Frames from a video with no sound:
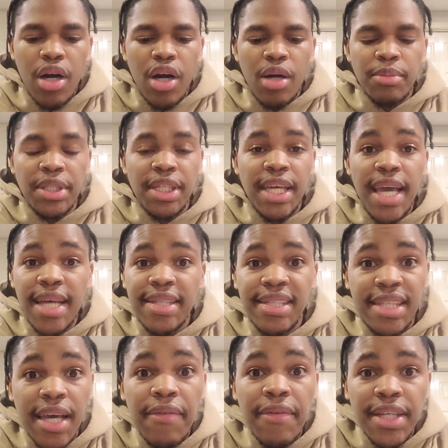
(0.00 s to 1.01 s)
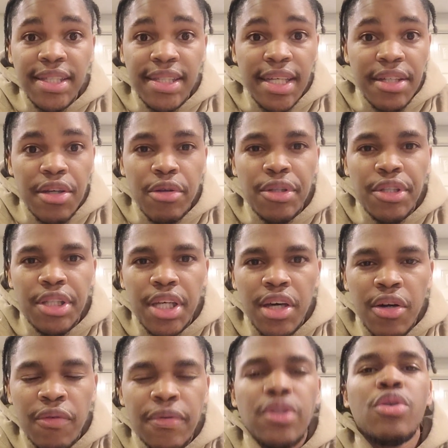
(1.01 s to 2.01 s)
She had 7 assists
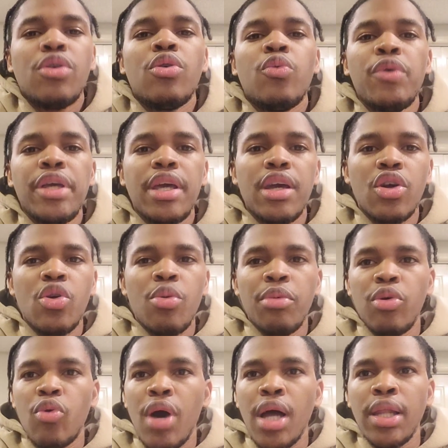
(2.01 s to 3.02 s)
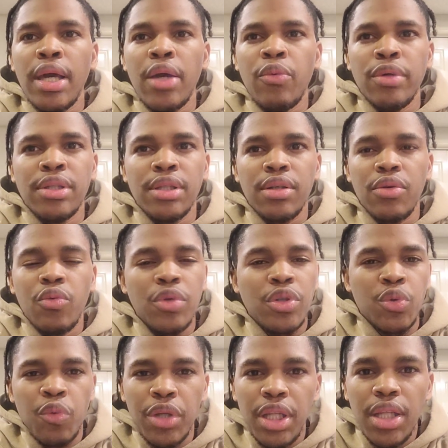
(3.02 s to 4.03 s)
herself, so Enrique Agumbawale was
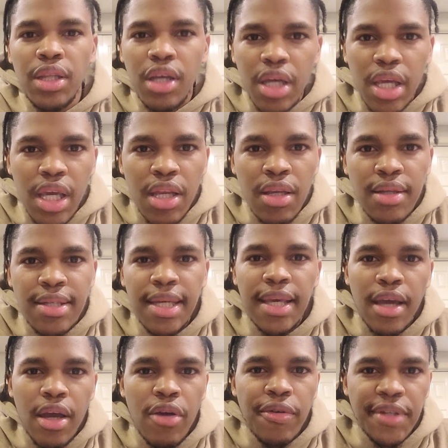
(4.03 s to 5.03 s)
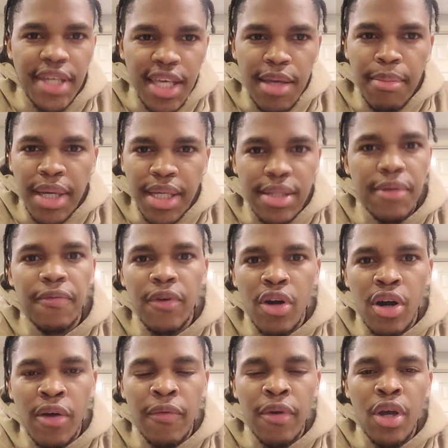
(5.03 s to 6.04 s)
really looking to get her teammates
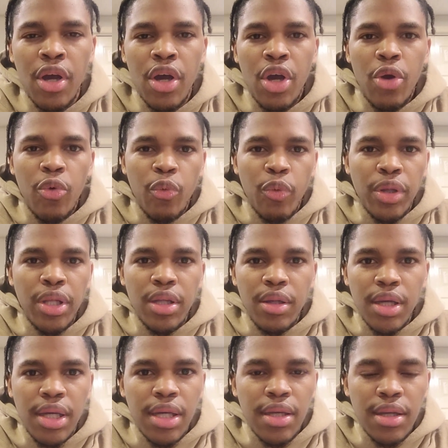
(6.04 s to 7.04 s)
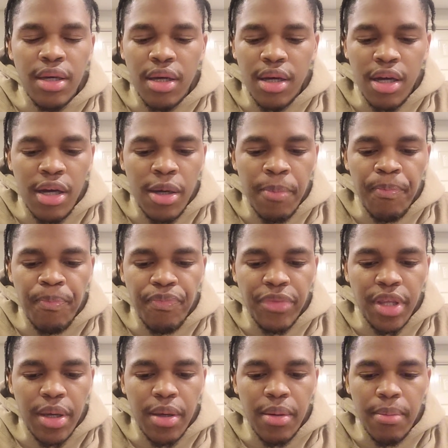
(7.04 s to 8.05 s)
involved, really looking to
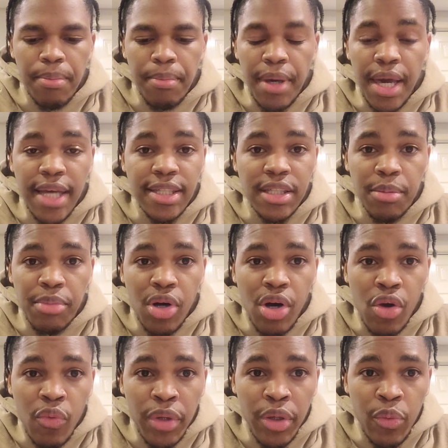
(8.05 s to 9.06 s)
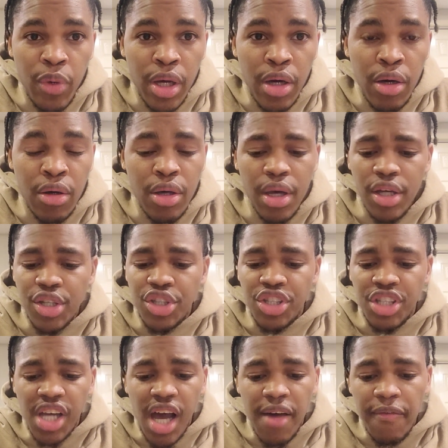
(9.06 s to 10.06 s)
pass the ball really well,
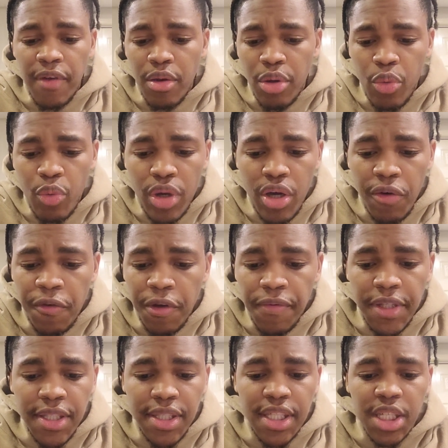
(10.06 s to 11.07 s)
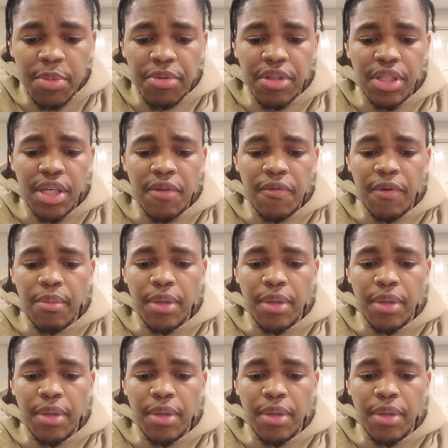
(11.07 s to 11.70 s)
shot very well, 56%